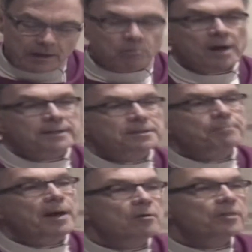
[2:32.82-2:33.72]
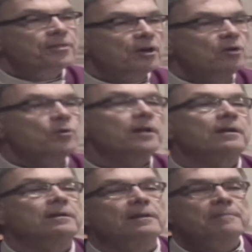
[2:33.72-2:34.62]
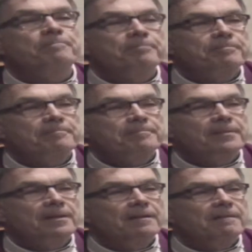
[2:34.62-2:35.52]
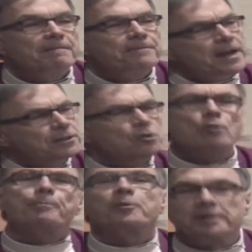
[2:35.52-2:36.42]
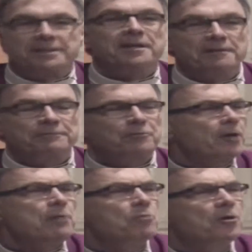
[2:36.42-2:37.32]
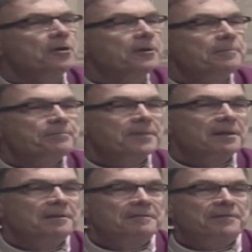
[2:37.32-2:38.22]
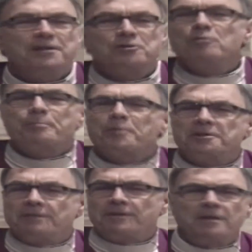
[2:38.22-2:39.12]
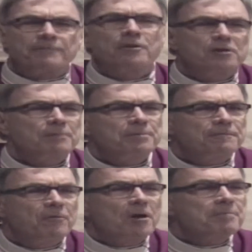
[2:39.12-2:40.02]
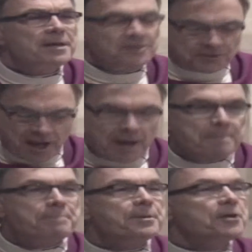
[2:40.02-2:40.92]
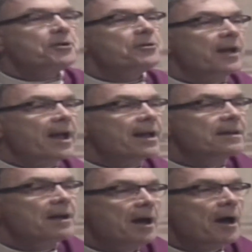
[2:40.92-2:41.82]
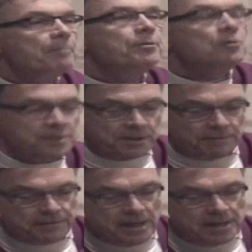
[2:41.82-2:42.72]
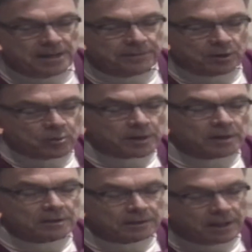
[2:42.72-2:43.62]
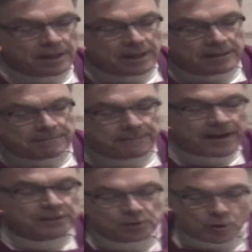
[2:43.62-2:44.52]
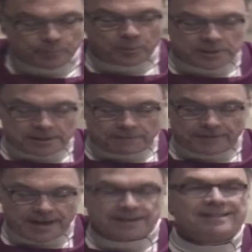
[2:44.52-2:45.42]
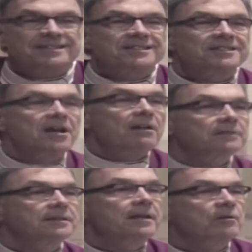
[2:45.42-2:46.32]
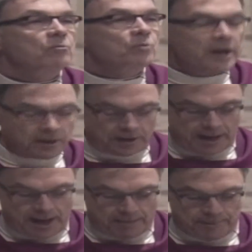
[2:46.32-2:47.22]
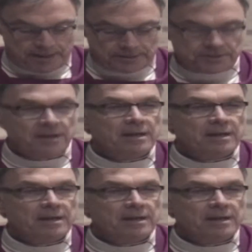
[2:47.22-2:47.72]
writes about the critical vituperative, great word, vituperative, I never heard it before. It means bitter and abusive. The critical, vituperative, and insulting reader comments